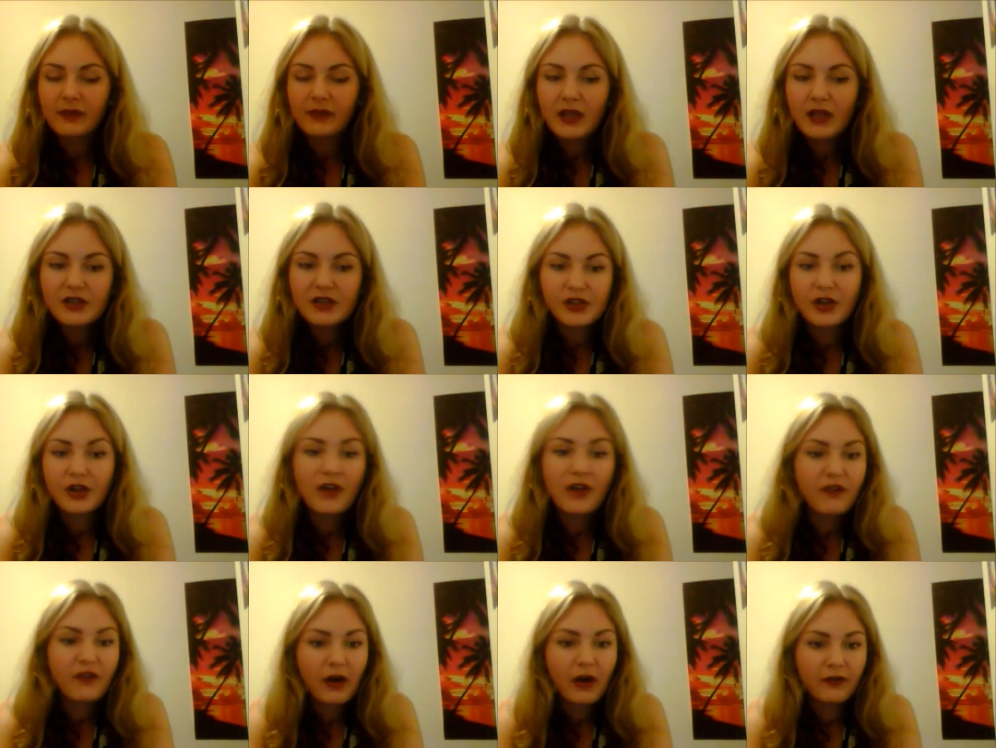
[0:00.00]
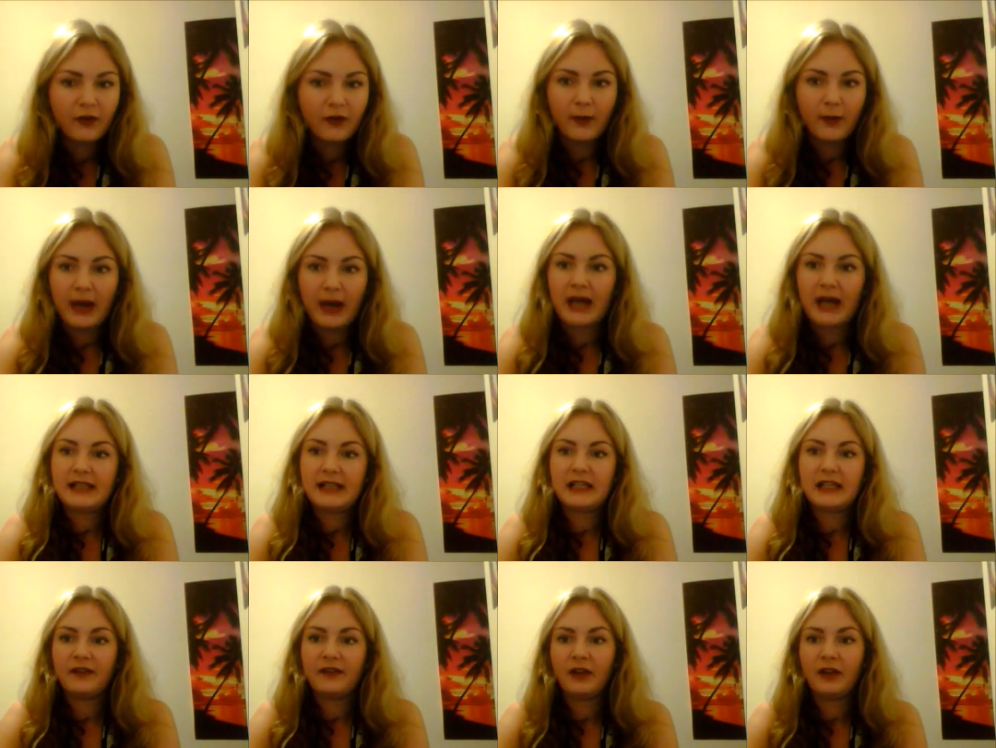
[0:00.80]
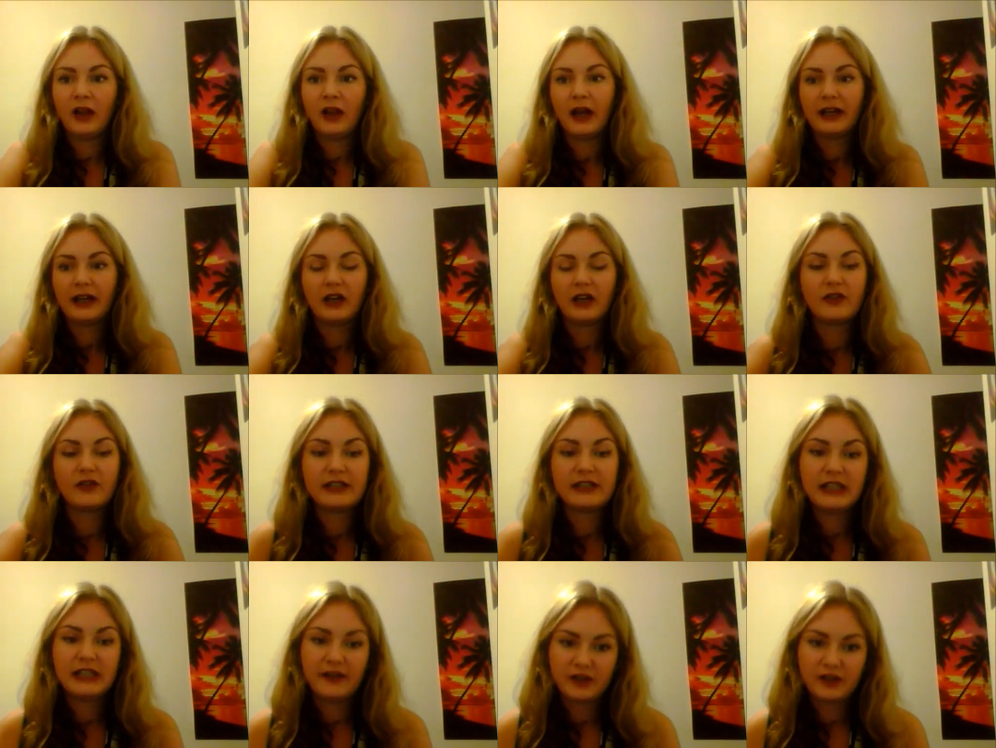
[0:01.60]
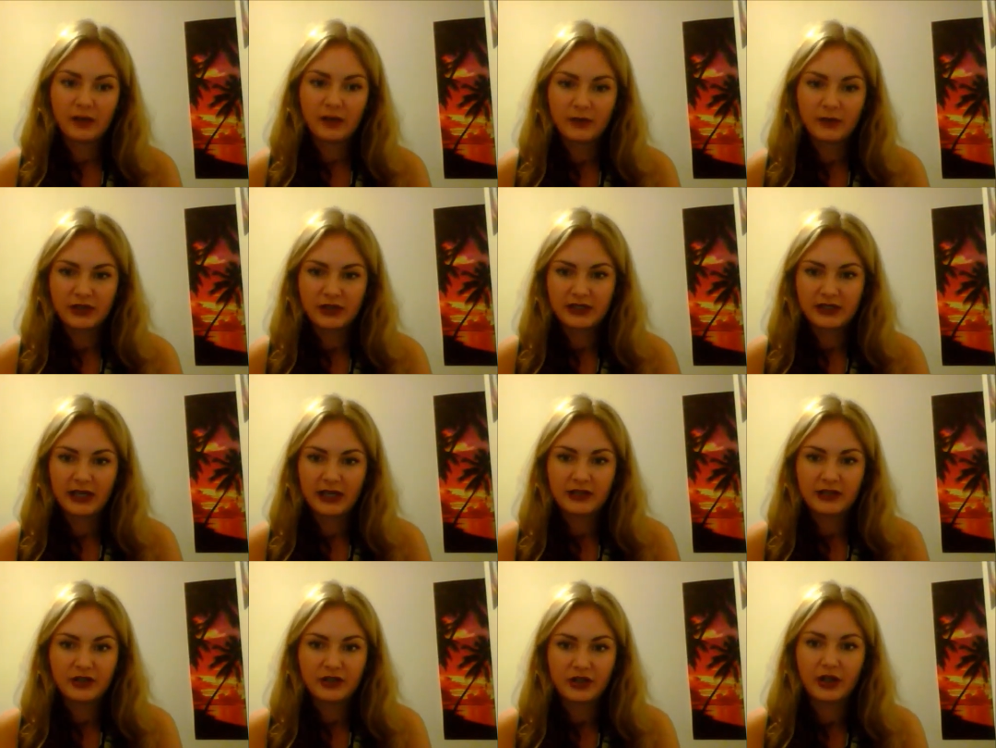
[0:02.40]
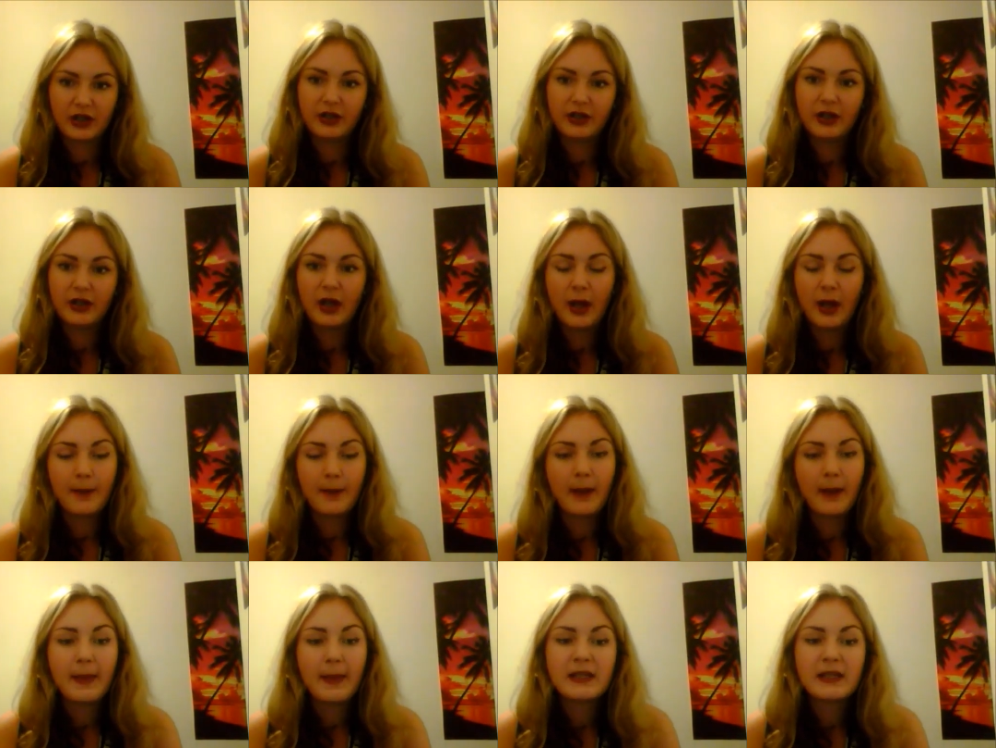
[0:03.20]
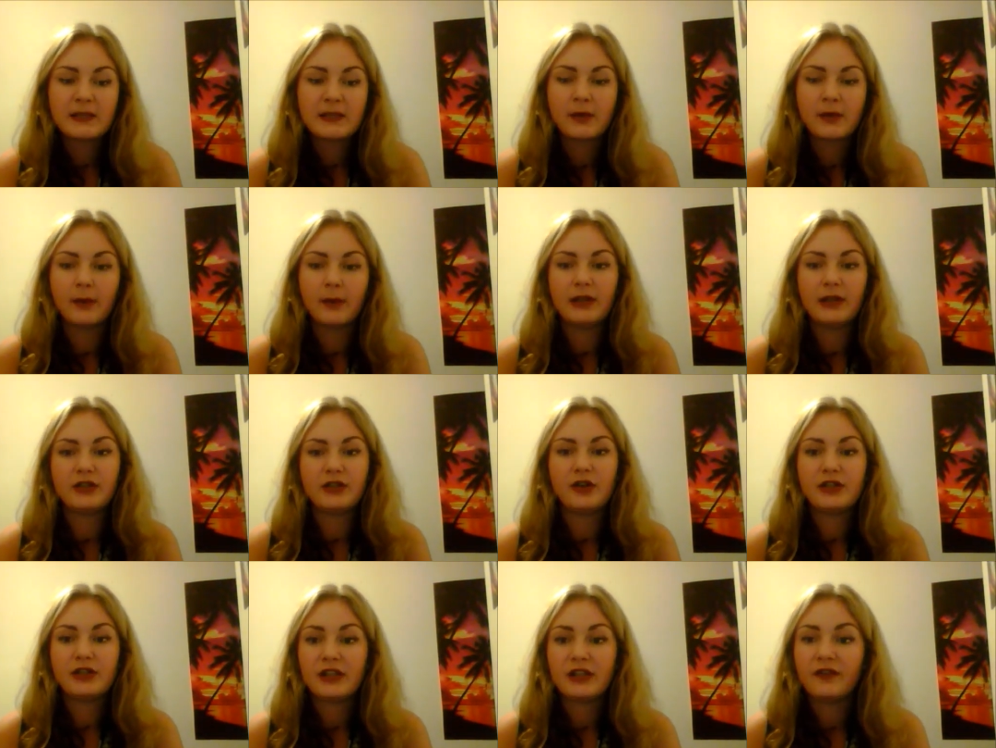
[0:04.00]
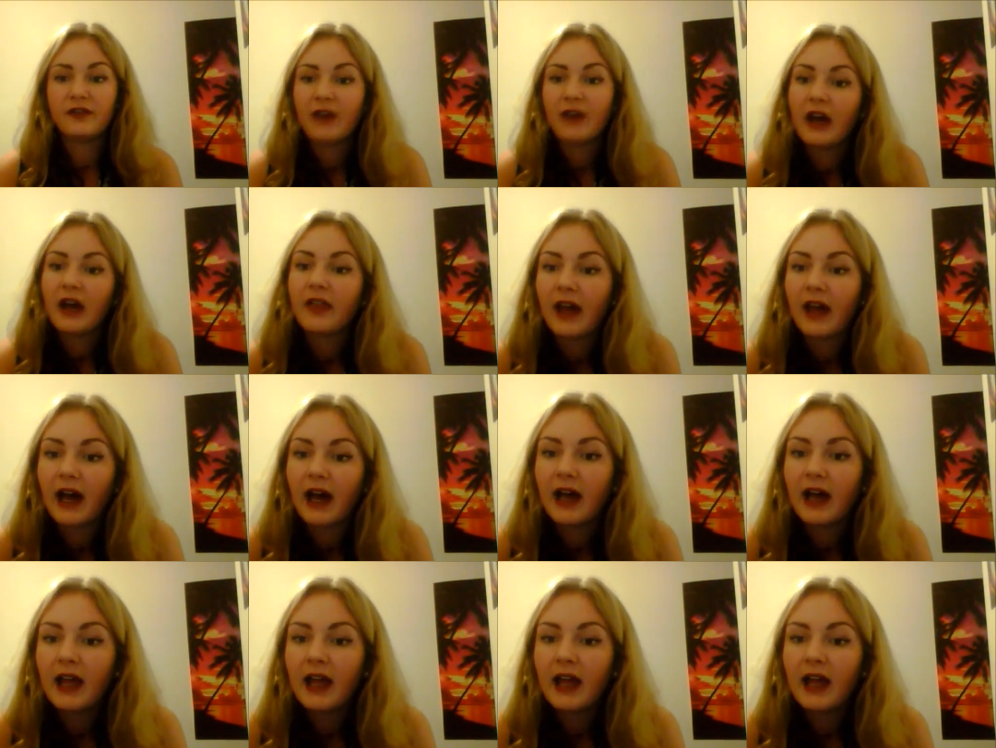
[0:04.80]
So no file format has ever like received so much attention, and this is probably due to the fact that